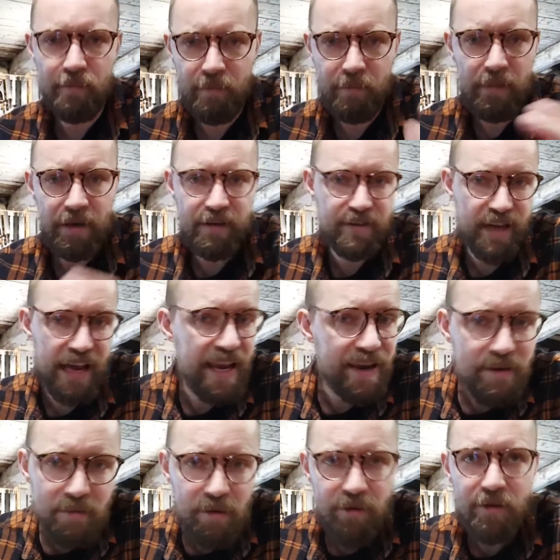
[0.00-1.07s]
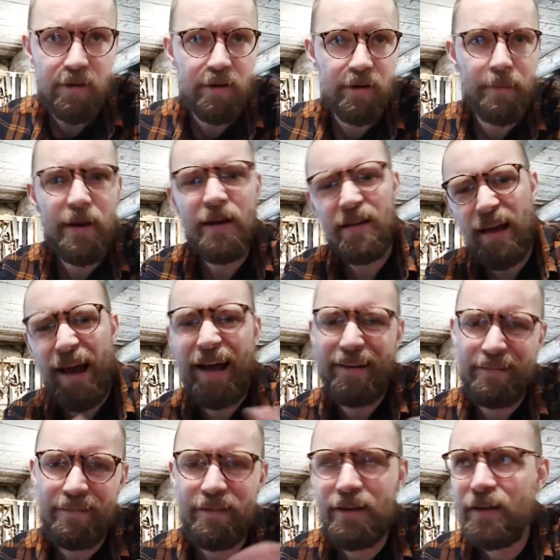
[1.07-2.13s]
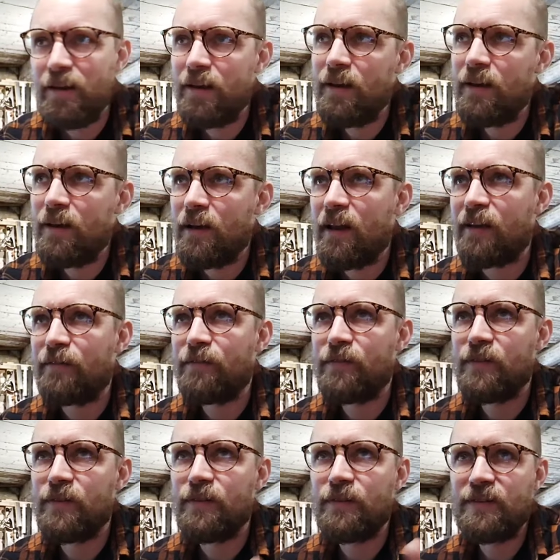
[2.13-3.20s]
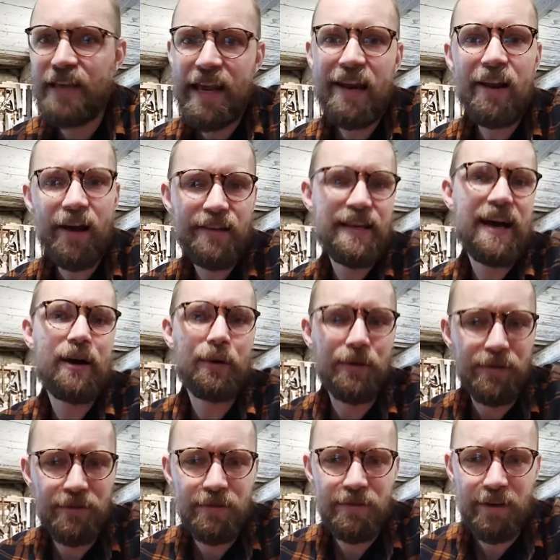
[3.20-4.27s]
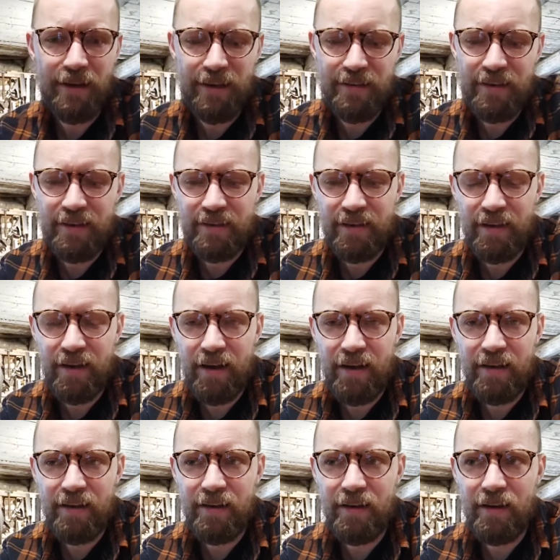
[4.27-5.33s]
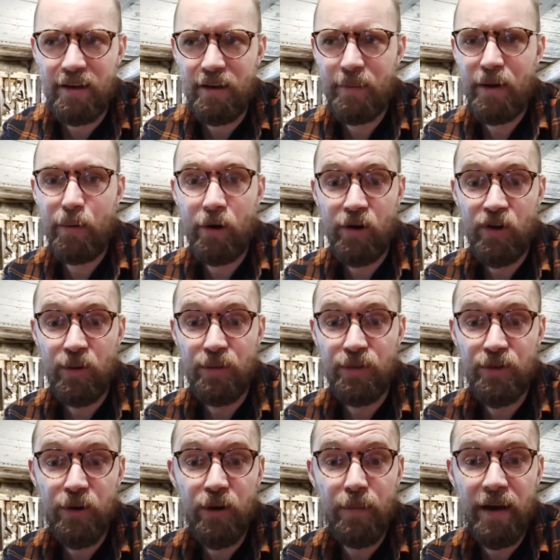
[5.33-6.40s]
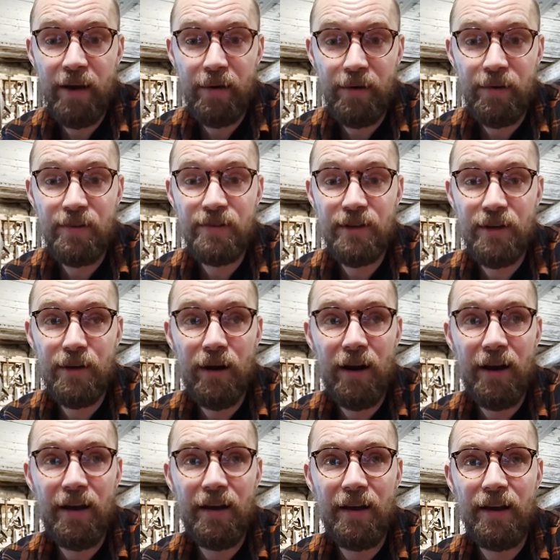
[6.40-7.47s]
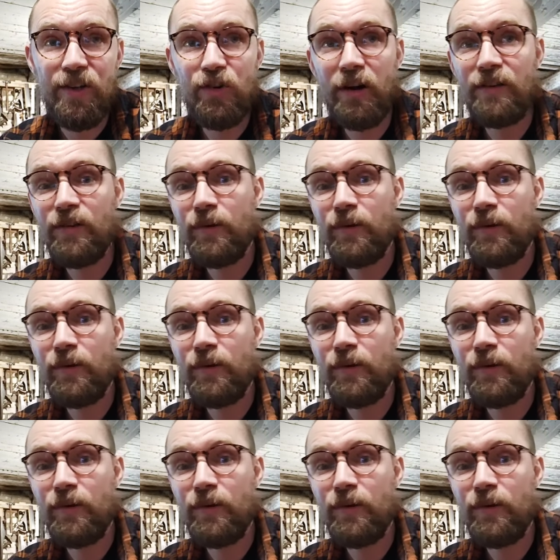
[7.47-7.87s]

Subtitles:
like a day on a like daylight hours, I can say, because my workshop's solar powered, so I try to